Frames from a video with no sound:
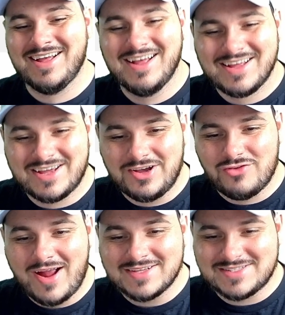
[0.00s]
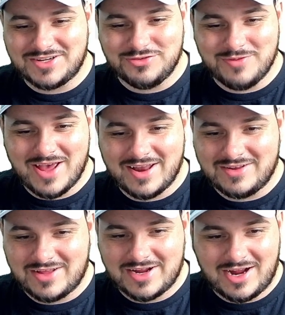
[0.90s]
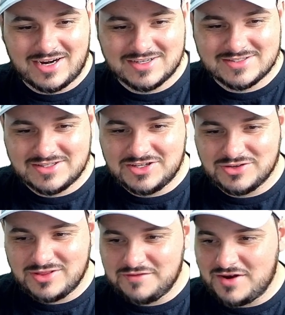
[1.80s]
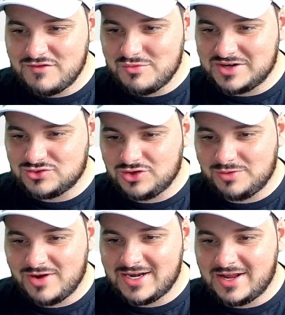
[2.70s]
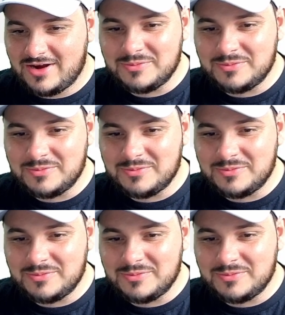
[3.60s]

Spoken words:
Congrats to you, man. Like, honestly, you're living everybody's dream right now.